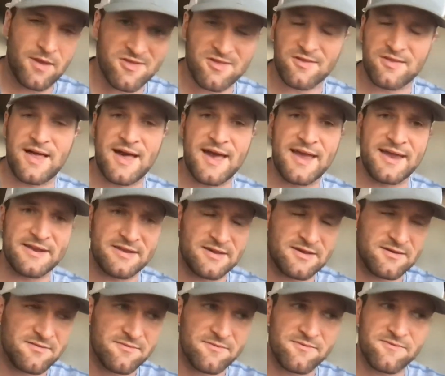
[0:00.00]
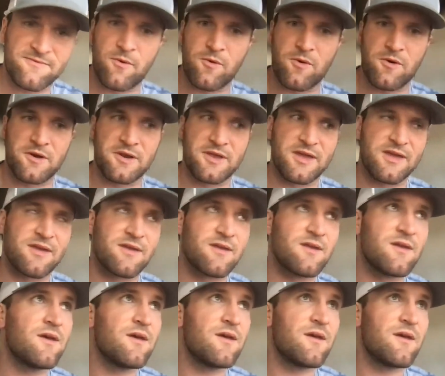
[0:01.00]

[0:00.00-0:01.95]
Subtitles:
Salina, Forney,